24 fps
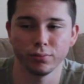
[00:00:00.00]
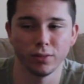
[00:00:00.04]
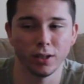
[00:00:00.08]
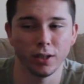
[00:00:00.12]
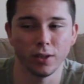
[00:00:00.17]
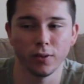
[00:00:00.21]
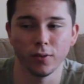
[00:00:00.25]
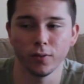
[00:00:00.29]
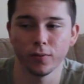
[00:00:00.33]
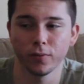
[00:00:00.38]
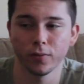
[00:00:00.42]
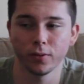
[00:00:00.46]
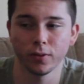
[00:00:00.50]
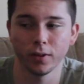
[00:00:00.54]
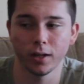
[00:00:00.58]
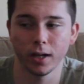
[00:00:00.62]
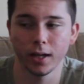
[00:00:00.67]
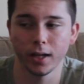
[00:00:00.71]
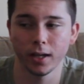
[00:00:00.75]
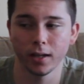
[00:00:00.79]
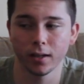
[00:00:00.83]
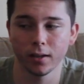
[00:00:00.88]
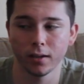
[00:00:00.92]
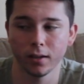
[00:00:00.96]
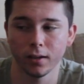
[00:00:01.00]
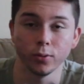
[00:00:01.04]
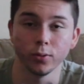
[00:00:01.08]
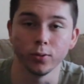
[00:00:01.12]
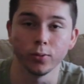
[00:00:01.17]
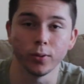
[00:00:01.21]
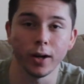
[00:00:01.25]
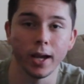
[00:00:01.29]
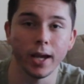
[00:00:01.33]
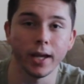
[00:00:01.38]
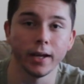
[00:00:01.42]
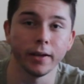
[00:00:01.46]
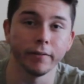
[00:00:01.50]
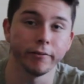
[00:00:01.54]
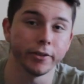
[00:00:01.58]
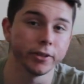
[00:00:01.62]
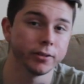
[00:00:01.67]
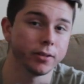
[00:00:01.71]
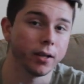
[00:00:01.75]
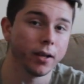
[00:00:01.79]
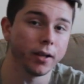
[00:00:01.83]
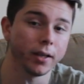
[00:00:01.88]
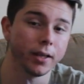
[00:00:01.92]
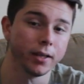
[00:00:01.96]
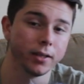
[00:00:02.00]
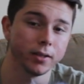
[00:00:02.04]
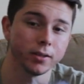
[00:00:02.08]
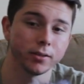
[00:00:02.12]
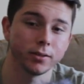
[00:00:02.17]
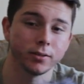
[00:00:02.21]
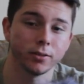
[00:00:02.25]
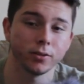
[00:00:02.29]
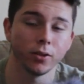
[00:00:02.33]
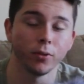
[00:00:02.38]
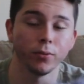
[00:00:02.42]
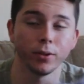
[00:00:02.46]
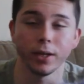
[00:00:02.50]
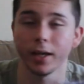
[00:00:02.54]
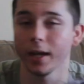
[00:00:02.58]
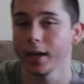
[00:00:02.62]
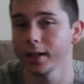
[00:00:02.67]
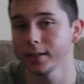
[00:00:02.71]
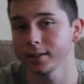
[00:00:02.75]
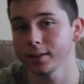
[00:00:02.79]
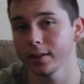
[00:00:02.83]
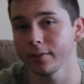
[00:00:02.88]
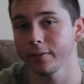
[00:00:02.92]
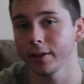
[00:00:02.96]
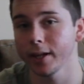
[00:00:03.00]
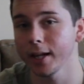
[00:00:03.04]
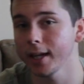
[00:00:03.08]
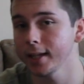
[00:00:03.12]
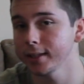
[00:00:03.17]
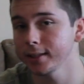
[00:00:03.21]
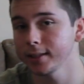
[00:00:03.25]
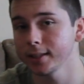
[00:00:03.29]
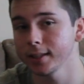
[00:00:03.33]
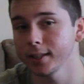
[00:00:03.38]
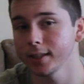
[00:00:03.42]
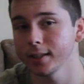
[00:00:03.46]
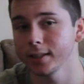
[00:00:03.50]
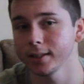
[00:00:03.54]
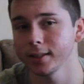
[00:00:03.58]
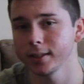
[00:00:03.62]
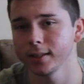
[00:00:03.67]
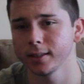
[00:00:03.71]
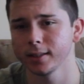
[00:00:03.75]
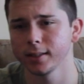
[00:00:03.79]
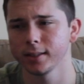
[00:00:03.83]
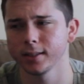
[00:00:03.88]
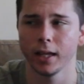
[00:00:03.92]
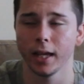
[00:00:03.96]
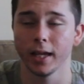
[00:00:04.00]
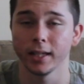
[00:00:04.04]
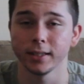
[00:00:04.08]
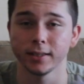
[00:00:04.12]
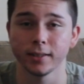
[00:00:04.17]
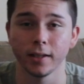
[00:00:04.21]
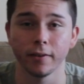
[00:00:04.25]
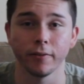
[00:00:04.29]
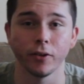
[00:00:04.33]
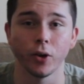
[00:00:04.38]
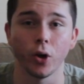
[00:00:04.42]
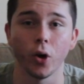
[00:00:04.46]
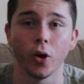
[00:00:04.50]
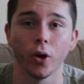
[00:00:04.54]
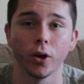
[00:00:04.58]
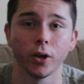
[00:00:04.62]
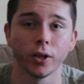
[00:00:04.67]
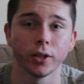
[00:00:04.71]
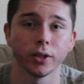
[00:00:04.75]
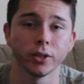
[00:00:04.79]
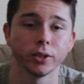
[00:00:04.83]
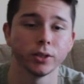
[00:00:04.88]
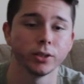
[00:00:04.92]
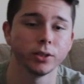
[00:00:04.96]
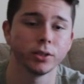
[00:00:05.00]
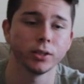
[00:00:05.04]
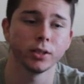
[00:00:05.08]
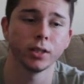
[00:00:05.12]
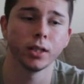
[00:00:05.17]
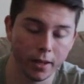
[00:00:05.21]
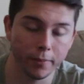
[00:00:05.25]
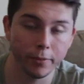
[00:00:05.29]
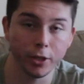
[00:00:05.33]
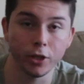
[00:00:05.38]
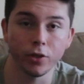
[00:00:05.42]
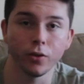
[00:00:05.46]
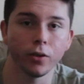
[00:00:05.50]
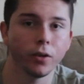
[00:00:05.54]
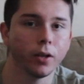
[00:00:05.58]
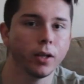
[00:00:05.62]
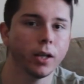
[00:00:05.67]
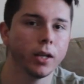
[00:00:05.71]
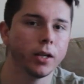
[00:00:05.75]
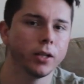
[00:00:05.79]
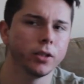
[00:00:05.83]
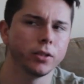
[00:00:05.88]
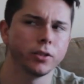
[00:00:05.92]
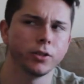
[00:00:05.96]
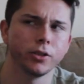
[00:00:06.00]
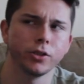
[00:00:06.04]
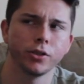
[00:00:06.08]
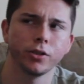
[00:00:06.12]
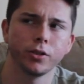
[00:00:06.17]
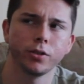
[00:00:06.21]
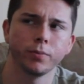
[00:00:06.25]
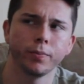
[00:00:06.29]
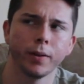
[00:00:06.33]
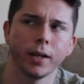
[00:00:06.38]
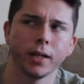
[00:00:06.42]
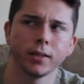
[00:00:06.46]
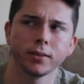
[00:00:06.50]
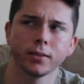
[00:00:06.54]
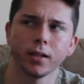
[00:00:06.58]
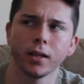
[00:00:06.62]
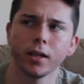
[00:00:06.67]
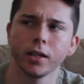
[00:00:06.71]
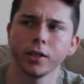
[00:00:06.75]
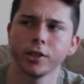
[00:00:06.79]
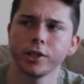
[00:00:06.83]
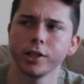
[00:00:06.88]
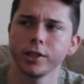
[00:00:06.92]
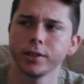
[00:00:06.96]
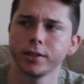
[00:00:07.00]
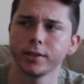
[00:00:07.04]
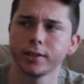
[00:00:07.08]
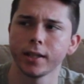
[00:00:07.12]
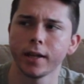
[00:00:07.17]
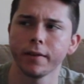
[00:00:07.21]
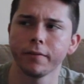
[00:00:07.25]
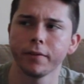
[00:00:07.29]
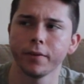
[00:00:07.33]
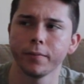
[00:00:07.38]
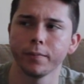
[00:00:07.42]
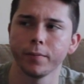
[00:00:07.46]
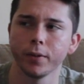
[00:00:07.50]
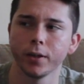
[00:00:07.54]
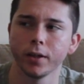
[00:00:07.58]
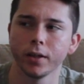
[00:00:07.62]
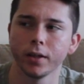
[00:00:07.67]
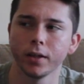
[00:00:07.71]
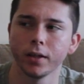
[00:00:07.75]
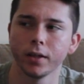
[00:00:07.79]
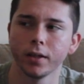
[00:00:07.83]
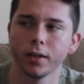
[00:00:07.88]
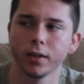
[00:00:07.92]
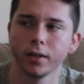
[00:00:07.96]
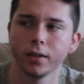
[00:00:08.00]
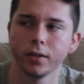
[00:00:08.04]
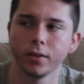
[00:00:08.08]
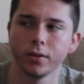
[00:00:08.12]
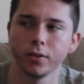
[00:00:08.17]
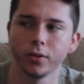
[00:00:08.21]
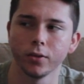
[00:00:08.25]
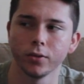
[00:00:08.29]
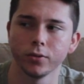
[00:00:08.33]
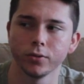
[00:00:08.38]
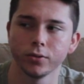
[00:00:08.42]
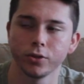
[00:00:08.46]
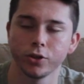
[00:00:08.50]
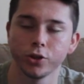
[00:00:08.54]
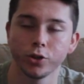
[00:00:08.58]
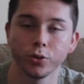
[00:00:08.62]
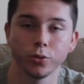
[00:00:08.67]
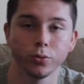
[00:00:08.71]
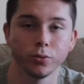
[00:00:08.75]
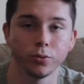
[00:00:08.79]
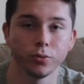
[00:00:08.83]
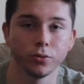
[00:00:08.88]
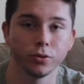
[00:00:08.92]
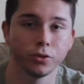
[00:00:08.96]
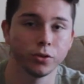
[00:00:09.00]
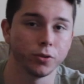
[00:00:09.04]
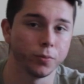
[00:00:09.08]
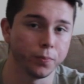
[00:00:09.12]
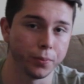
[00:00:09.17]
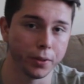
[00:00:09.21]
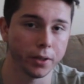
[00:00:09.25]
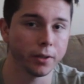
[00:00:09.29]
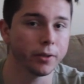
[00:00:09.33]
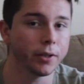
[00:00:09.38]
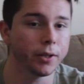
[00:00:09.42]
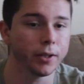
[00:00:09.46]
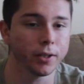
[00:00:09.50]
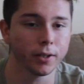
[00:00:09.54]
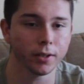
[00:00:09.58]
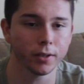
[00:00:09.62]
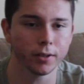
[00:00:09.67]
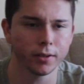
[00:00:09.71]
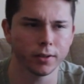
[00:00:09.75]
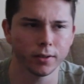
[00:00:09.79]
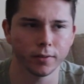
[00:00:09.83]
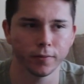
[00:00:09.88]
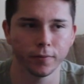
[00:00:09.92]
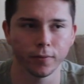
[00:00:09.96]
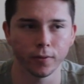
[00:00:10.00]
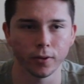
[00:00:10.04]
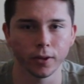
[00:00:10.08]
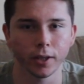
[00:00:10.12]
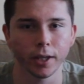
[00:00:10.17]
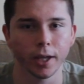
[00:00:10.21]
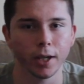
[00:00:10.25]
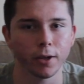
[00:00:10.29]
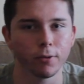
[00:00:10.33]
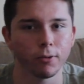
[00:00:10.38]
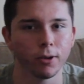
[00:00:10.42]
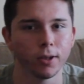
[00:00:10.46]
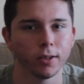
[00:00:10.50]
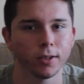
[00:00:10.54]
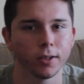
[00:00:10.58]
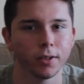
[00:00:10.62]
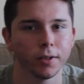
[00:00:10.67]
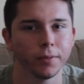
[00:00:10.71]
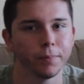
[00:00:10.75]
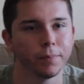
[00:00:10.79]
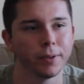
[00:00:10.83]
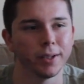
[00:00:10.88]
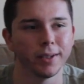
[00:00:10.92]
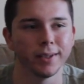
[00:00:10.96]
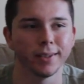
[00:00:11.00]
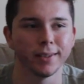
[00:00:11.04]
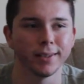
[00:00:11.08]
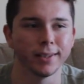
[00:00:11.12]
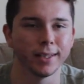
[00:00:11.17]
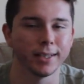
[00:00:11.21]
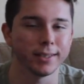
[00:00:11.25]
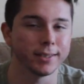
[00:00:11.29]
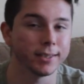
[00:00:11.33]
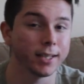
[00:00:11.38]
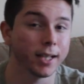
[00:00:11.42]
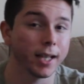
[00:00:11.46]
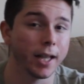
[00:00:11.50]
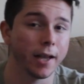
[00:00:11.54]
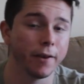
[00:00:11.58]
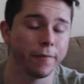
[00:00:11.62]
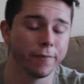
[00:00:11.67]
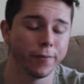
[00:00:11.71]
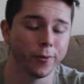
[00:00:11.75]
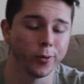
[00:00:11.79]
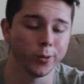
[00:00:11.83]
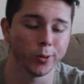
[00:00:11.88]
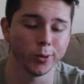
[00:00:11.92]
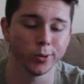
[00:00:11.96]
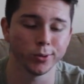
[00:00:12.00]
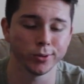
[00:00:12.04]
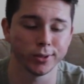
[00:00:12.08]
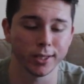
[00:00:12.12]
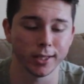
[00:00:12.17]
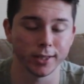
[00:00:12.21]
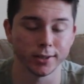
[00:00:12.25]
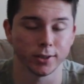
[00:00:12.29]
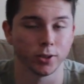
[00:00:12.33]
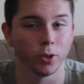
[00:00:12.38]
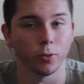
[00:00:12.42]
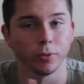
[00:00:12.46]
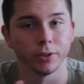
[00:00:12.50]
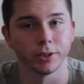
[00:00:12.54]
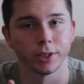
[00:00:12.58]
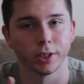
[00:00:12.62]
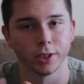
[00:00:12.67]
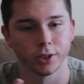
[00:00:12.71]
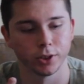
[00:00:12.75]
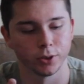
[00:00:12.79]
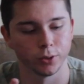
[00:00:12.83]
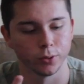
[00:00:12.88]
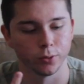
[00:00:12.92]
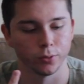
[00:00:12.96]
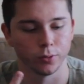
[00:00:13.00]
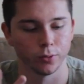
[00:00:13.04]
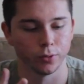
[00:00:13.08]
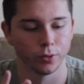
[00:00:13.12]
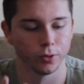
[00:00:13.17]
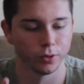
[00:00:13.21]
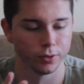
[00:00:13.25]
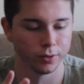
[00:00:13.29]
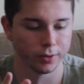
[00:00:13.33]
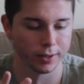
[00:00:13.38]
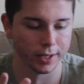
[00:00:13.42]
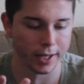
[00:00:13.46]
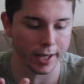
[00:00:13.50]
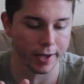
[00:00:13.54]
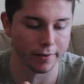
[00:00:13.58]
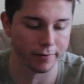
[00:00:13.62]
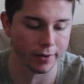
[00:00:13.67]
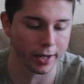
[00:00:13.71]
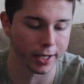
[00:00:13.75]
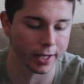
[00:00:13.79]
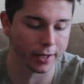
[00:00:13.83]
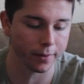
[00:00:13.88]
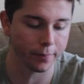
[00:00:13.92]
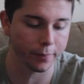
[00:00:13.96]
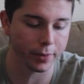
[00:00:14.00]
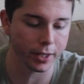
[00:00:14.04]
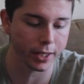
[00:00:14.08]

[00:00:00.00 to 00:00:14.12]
like $2,000 if you're talking the Sony A7S's, A7Rs. I mean, you can get a Panasonic G7, but those shoot superior 4K quality, but they suck at photos. And it's always good to have like a